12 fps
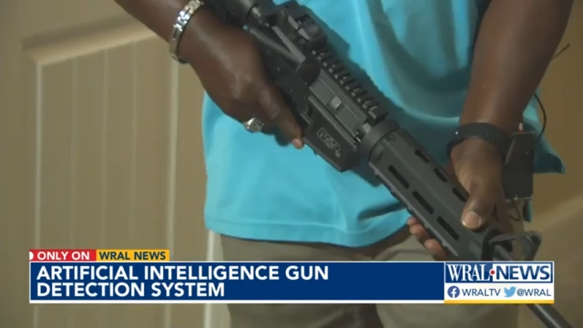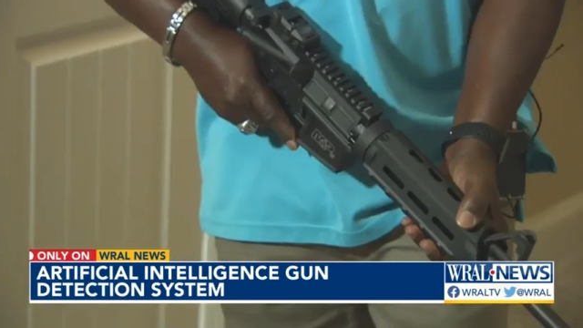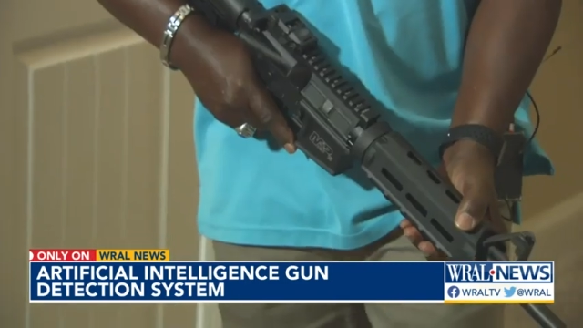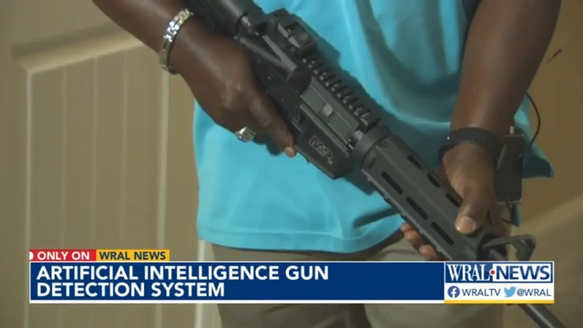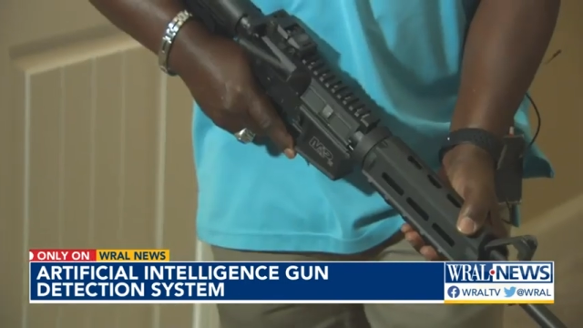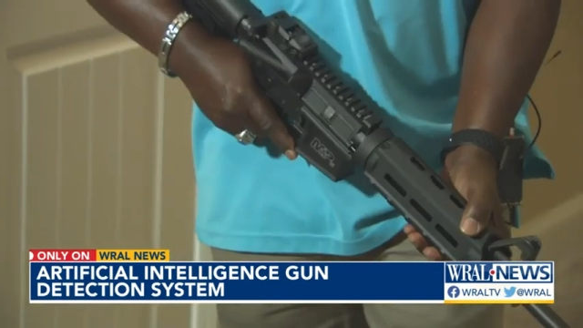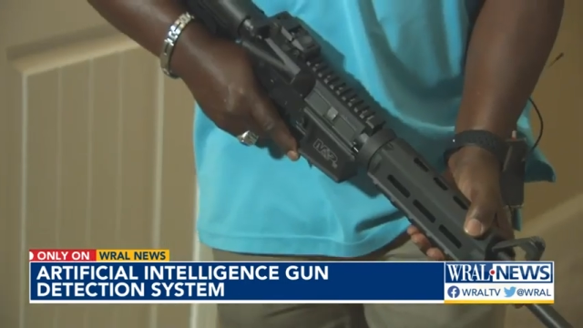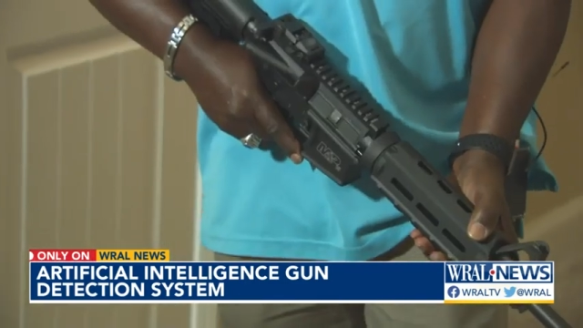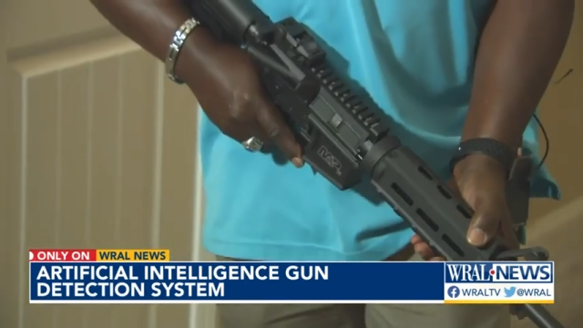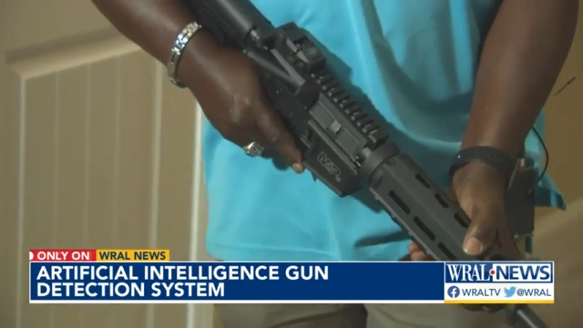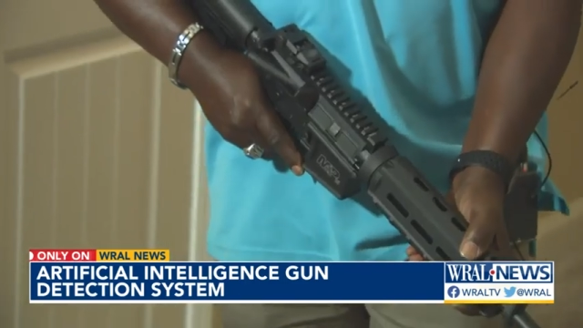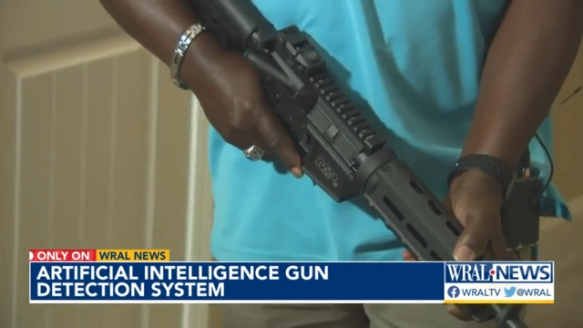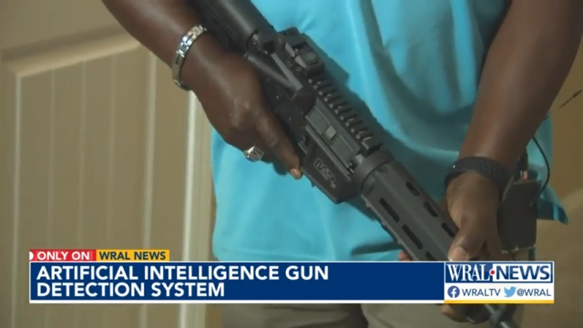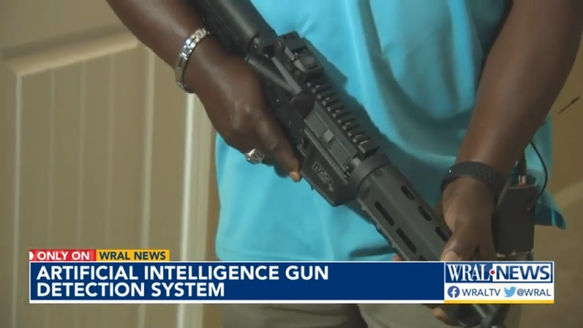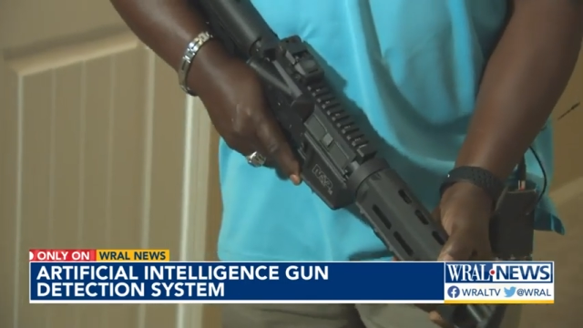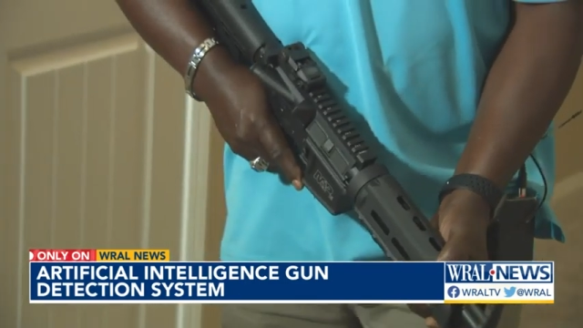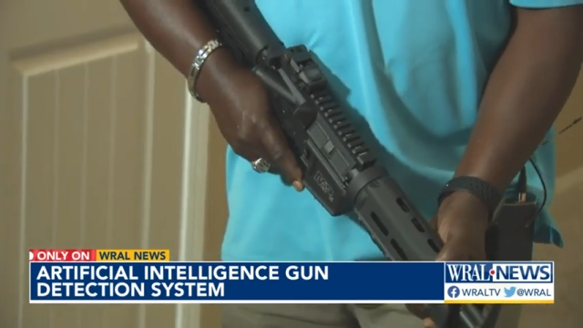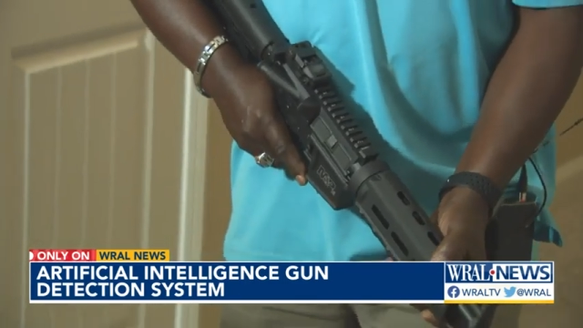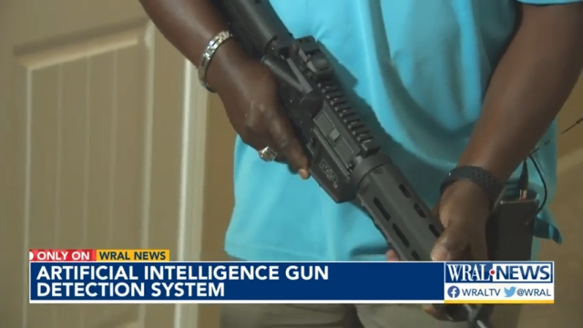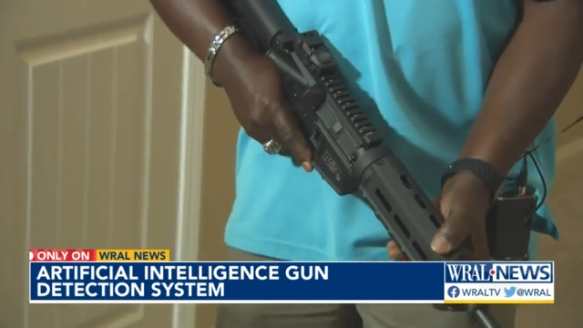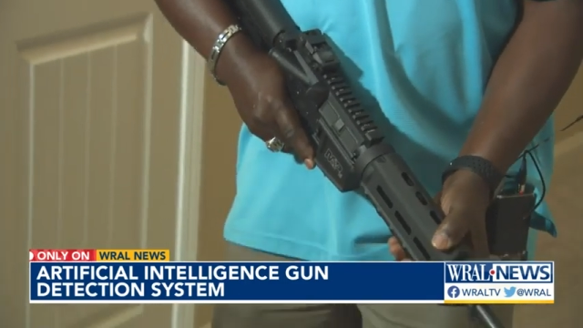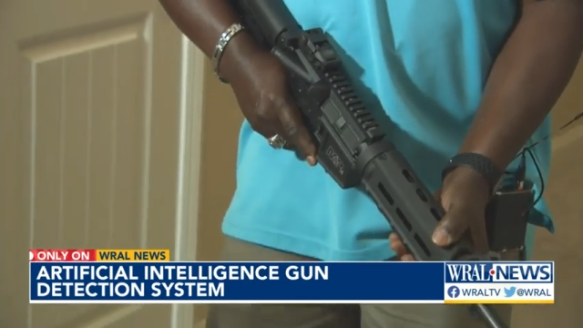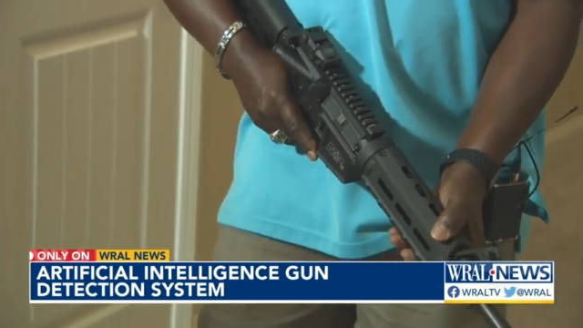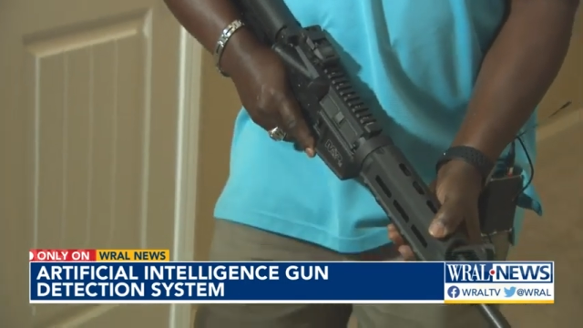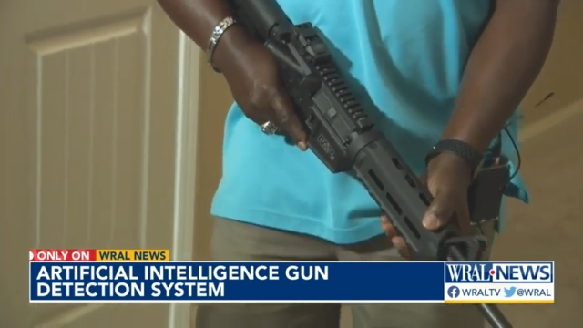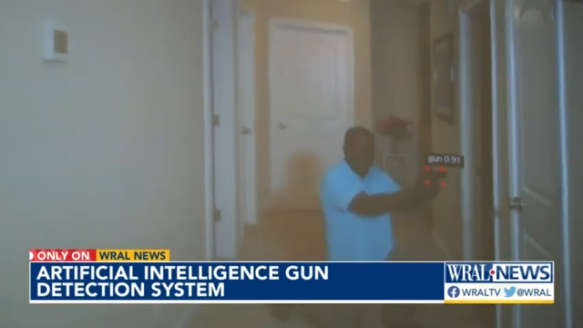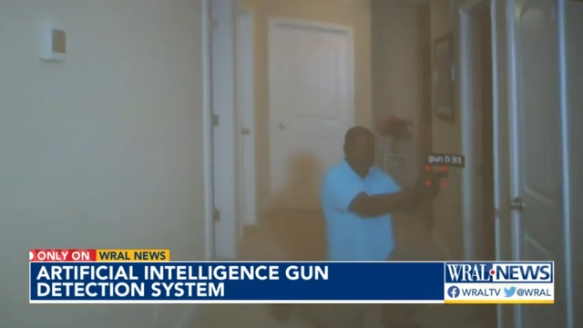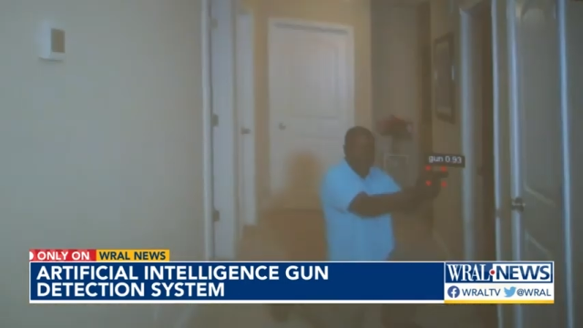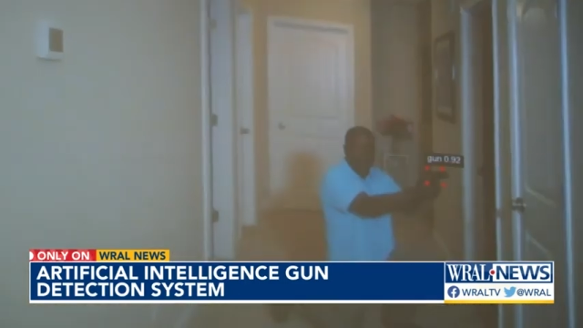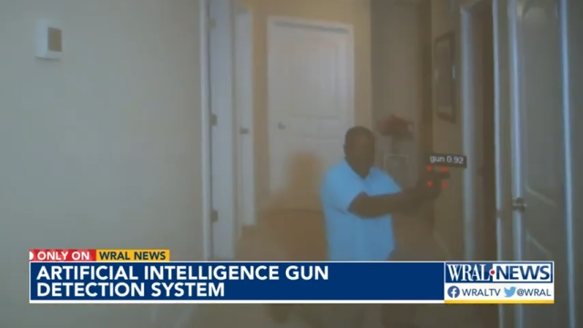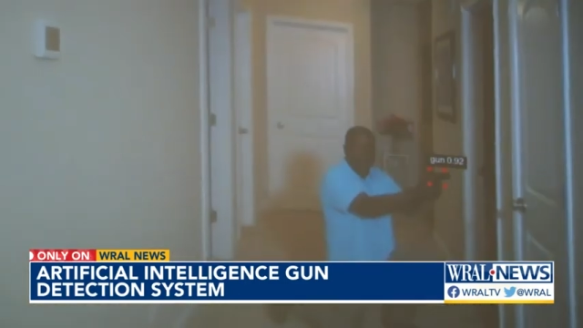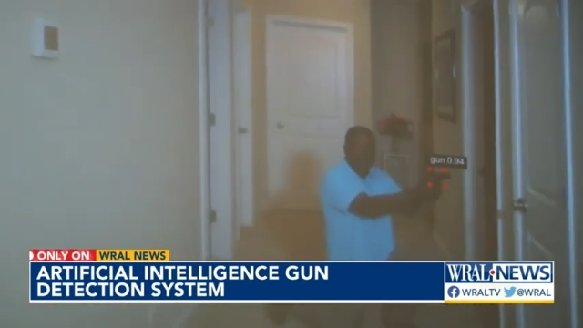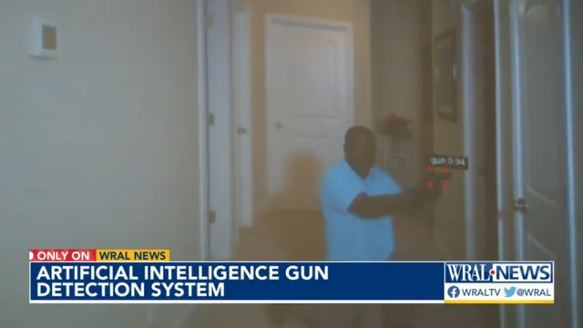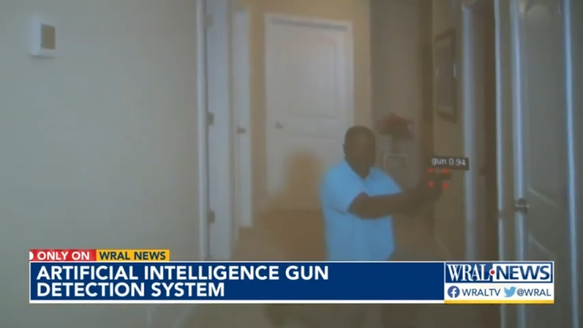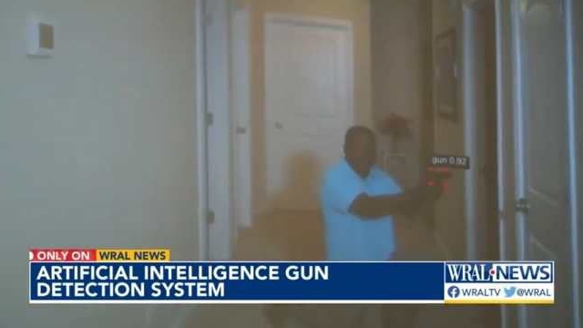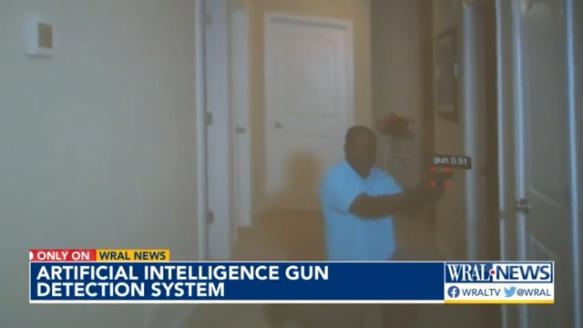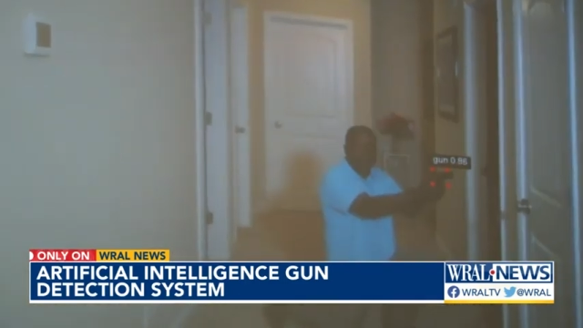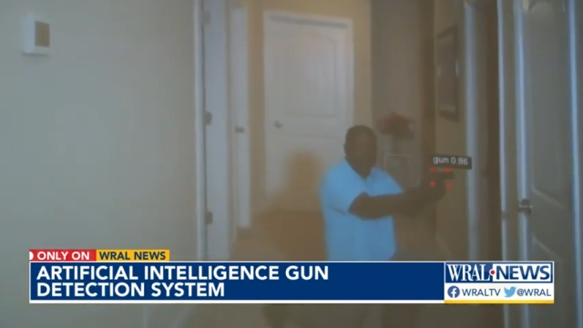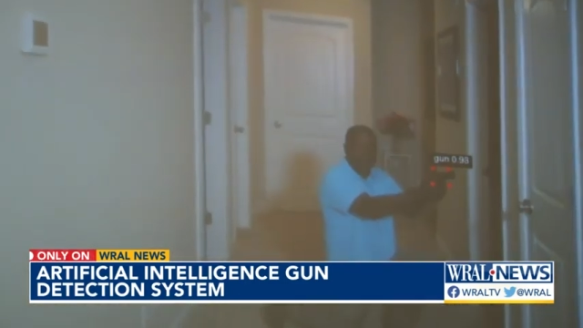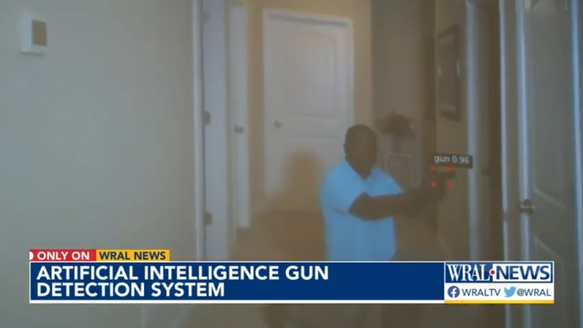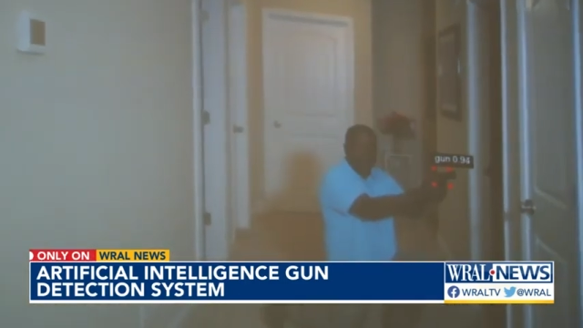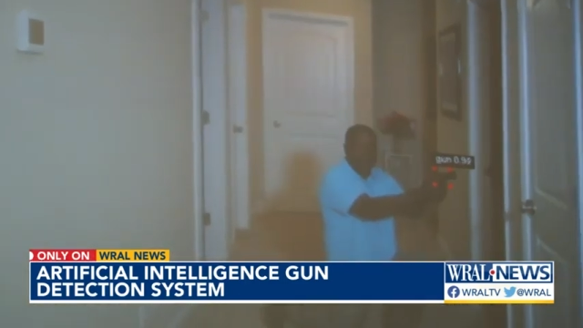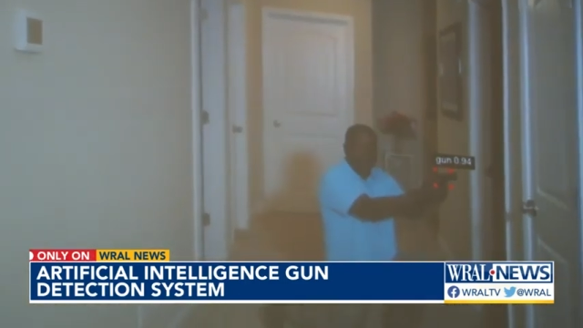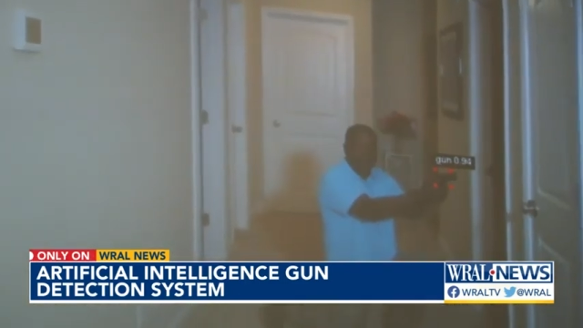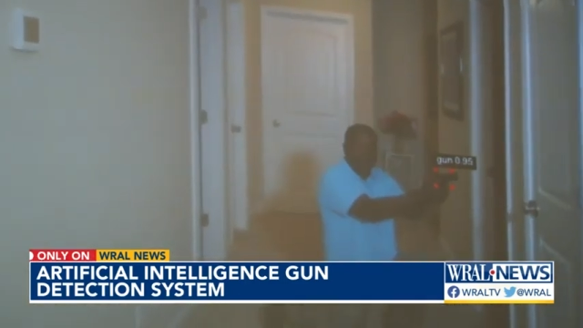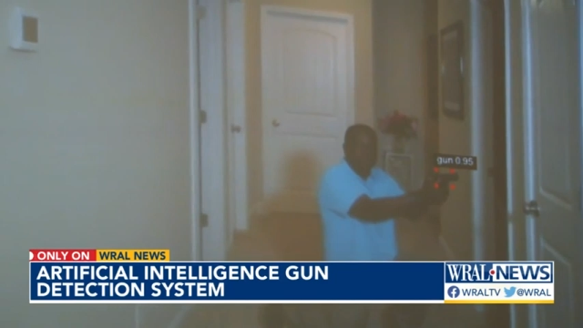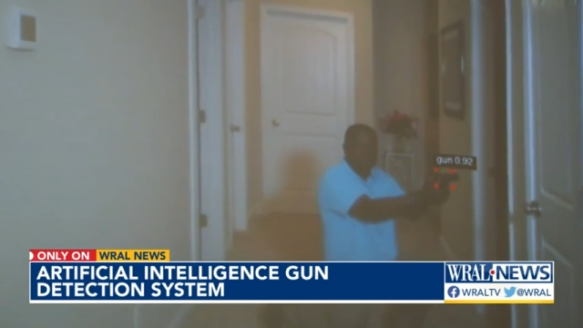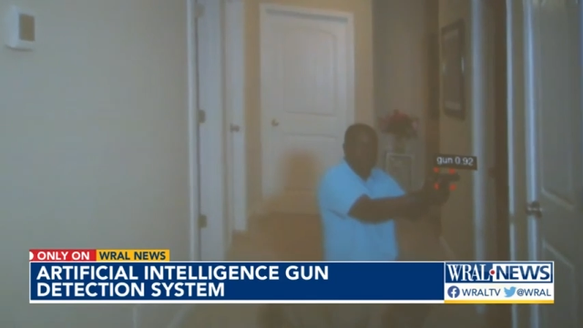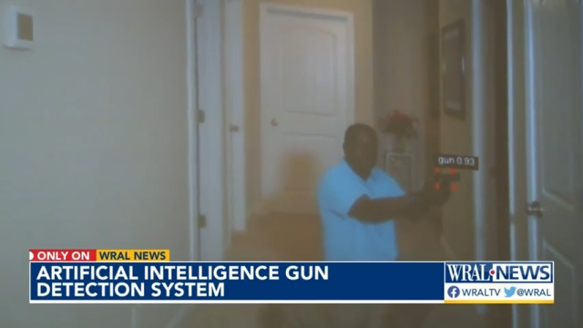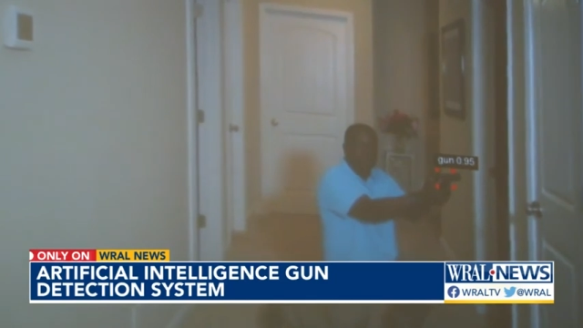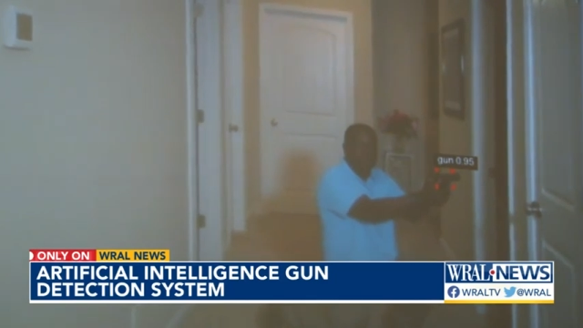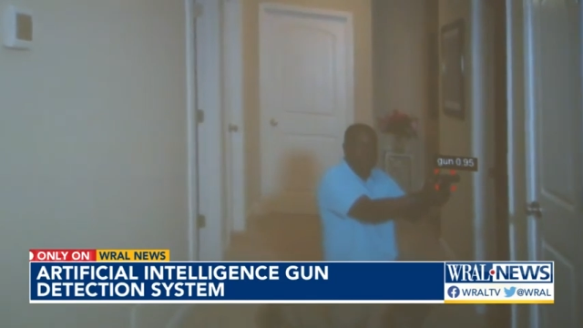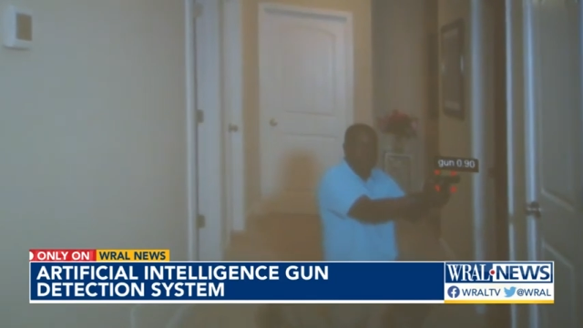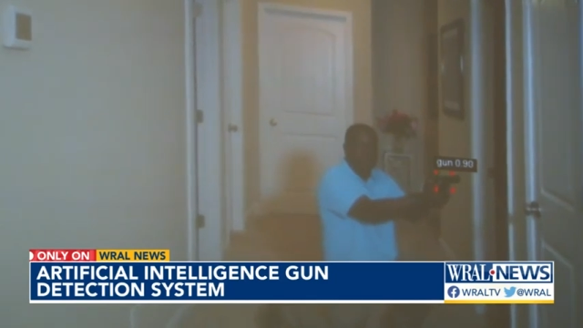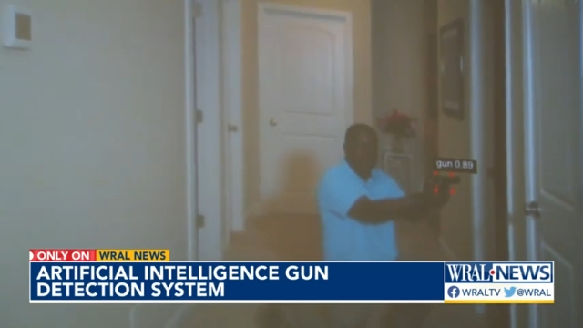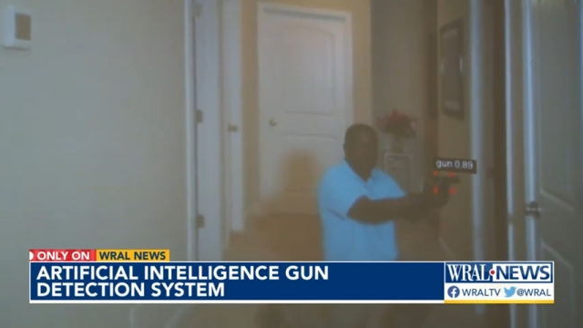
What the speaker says: [unreadable: no face in view]